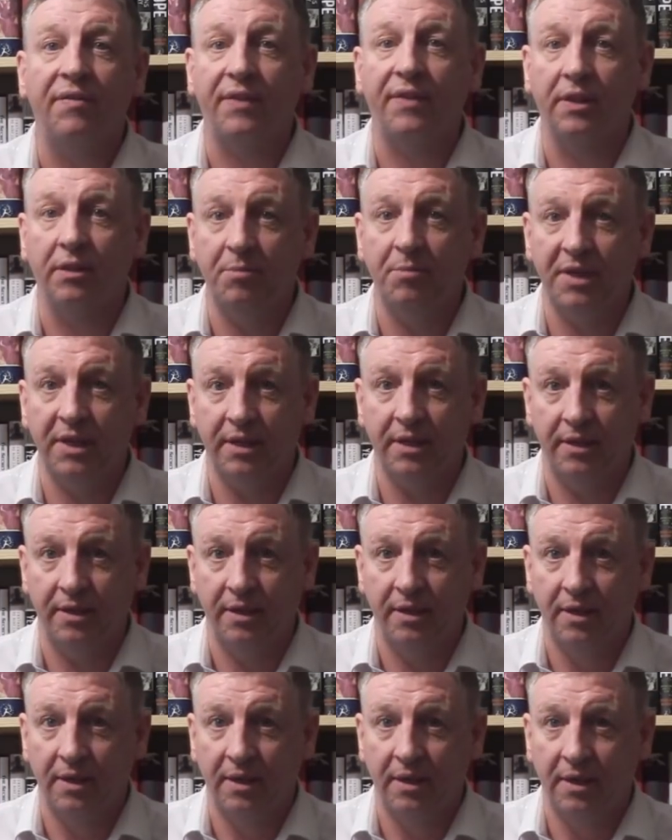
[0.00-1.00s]
Philby in.
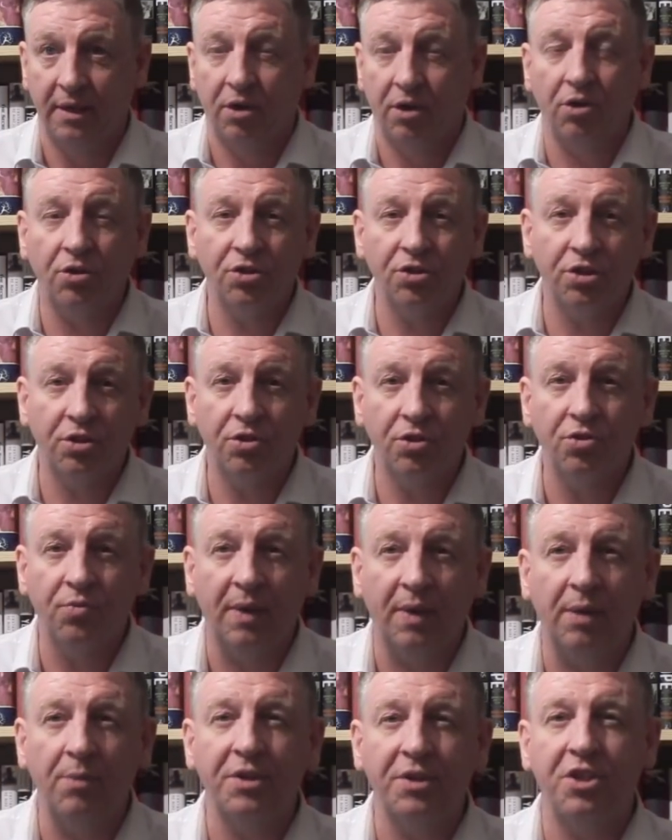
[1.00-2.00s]
Also, as
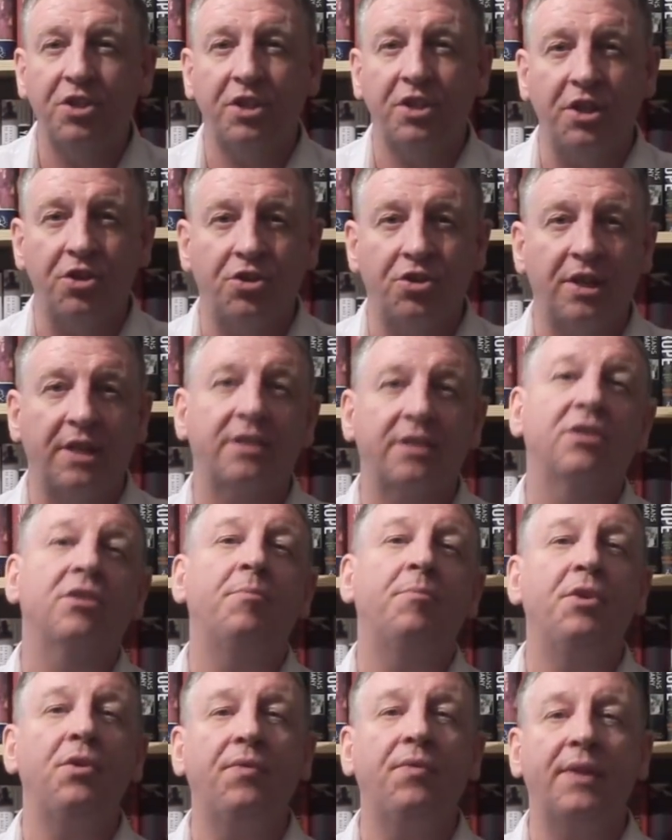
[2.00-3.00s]
well, which is interesting, there's
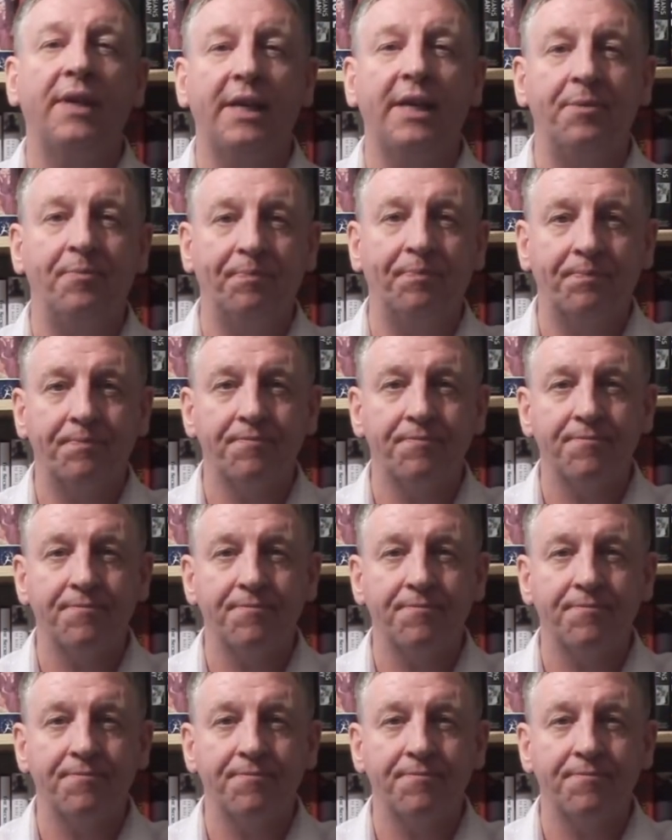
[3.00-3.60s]
a book there,